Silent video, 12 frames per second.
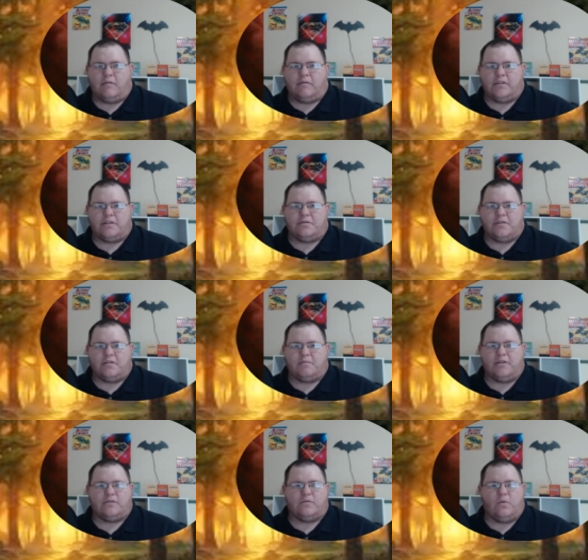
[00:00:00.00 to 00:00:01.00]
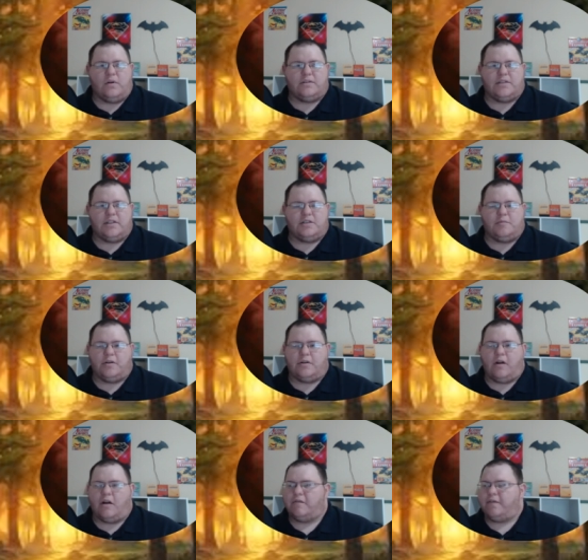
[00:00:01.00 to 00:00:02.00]
Tezzeret's +1 says you put an
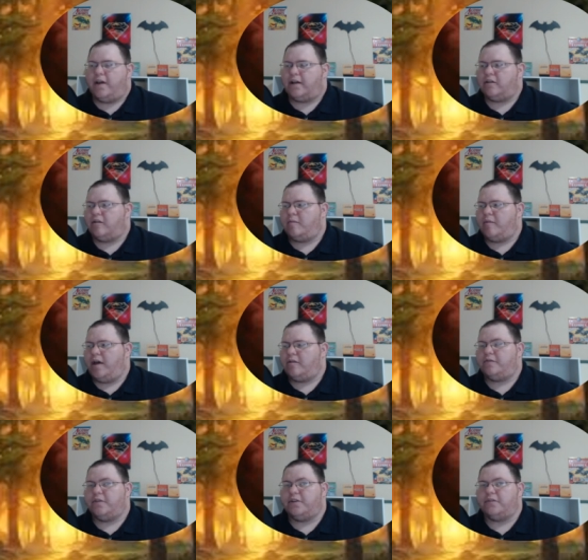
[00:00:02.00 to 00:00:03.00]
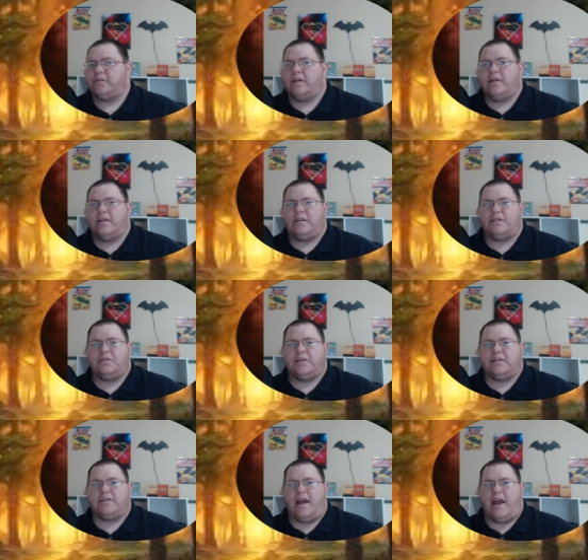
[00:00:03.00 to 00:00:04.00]
artifact on the battlefield that you
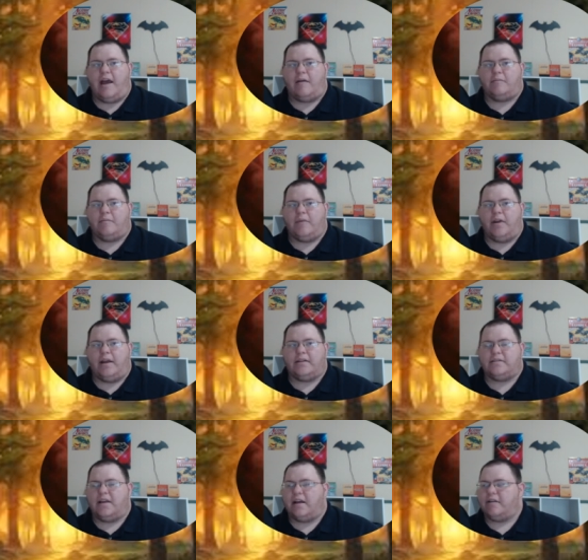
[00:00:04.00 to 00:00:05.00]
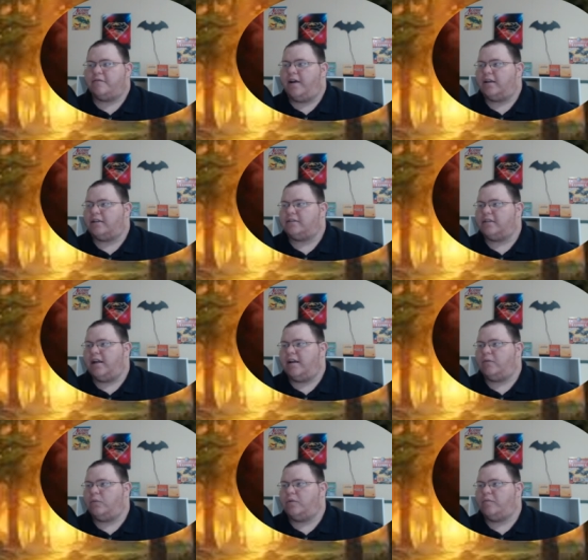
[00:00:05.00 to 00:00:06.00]
can tap and sacrifice and add
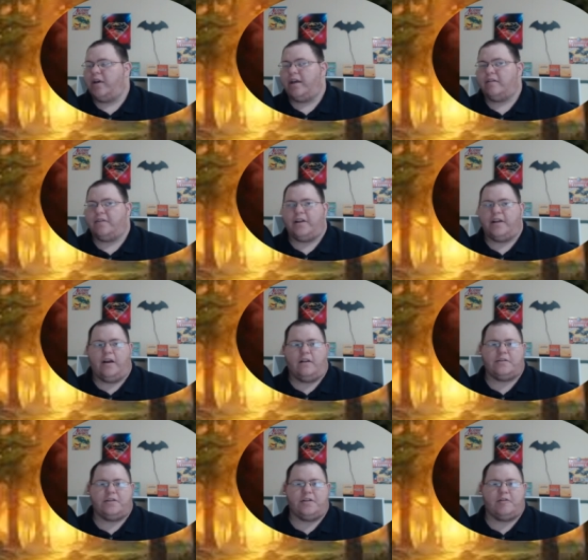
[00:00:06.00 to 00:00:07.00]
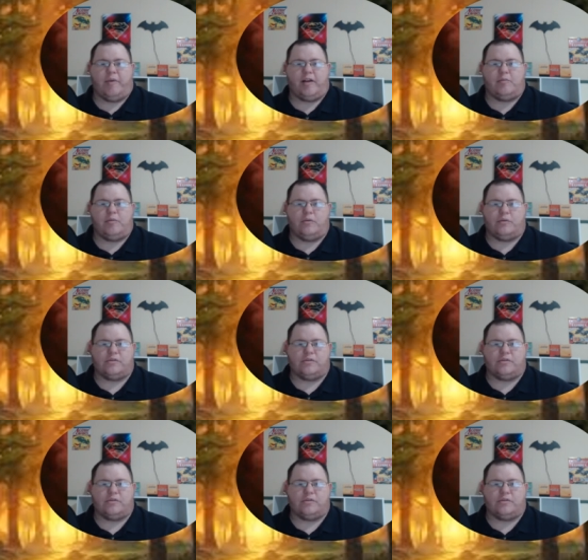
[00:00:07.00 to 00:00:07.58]
1 mana of any color to your mana pool.